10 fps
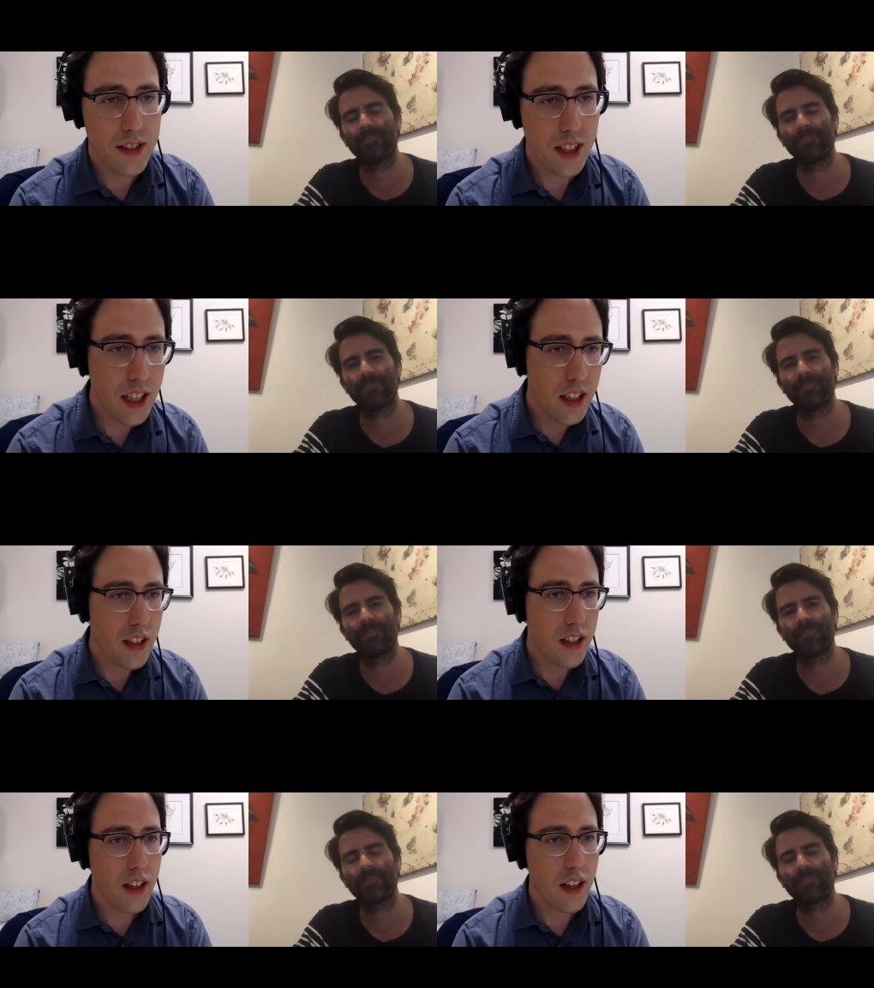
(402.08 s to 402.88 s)

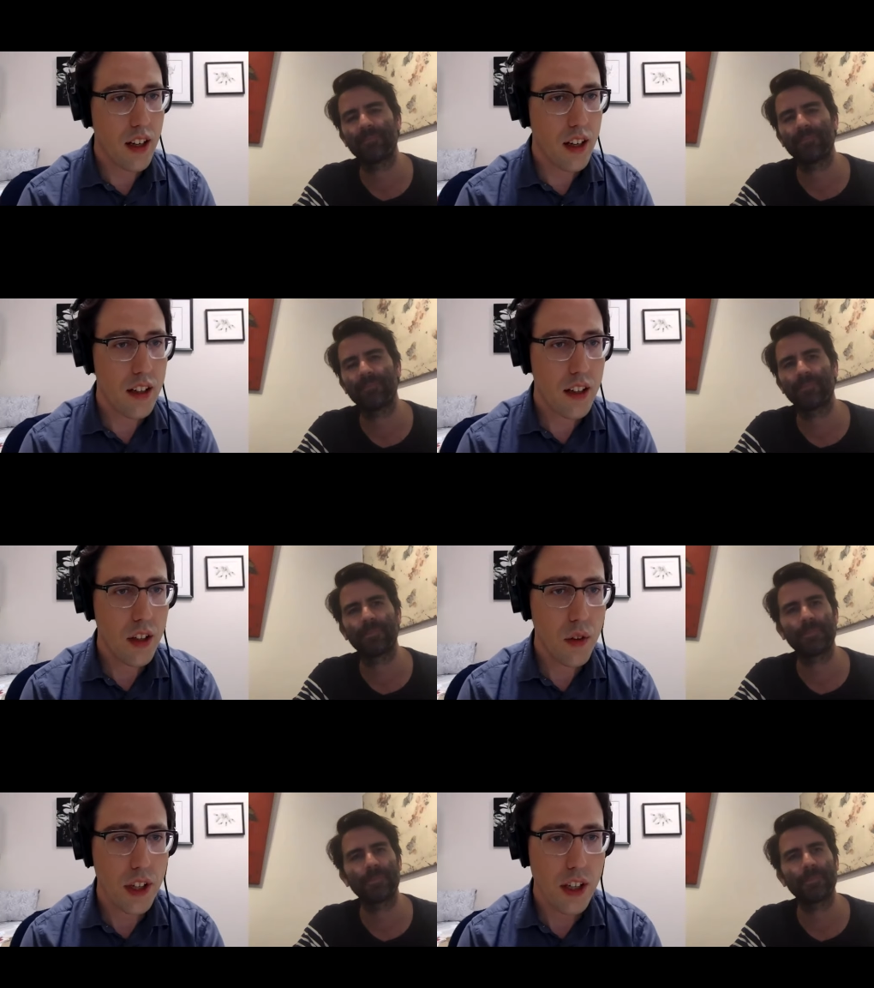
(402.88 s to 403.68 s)
Speaker 1: later, uh,
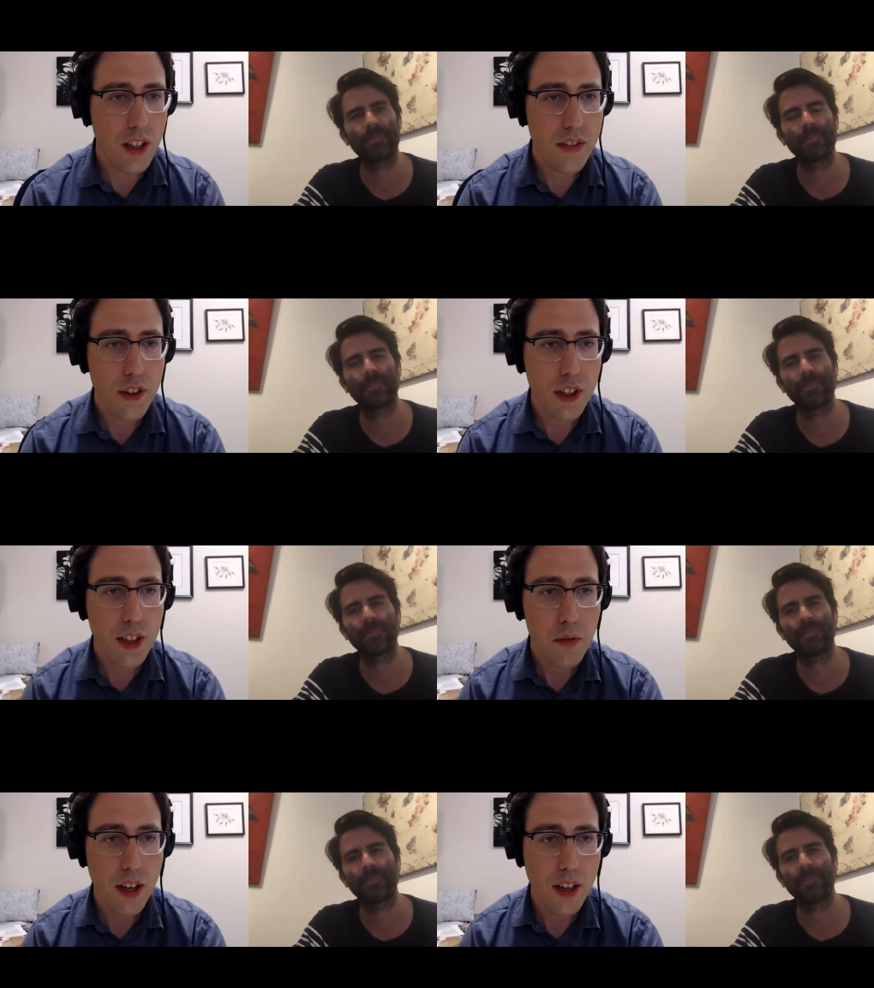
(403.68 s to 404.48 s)
you were
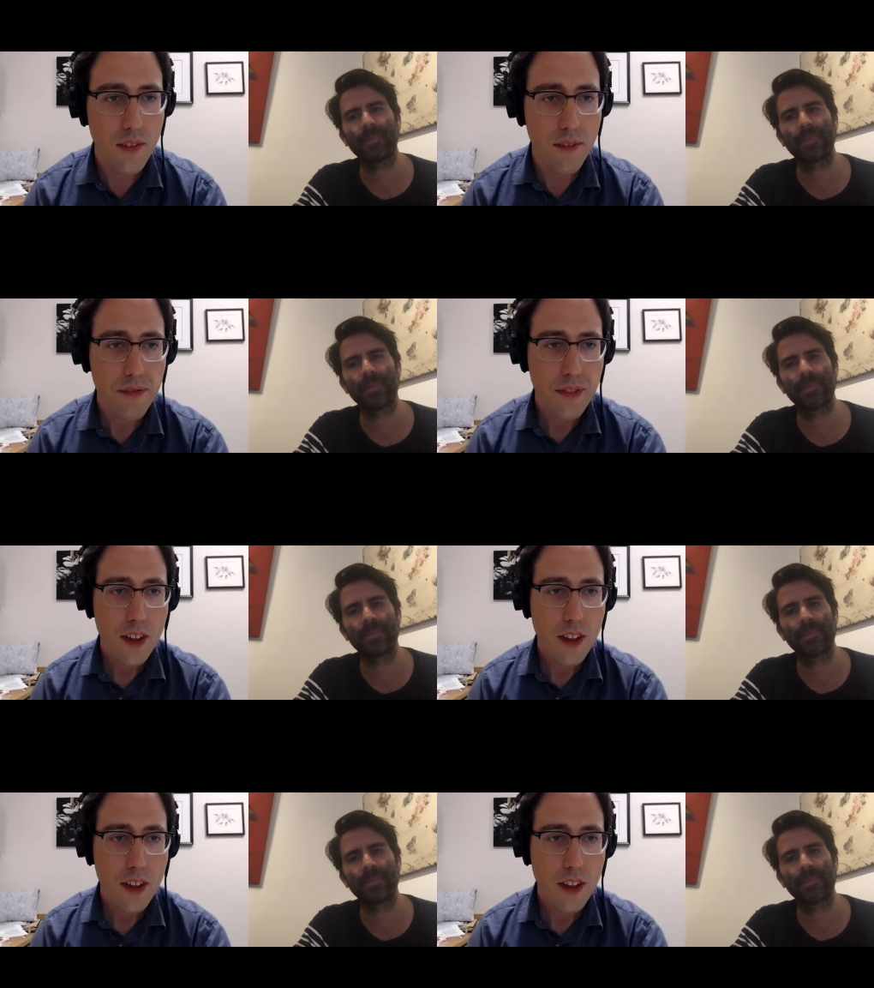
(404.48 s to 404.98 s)
interviewing um,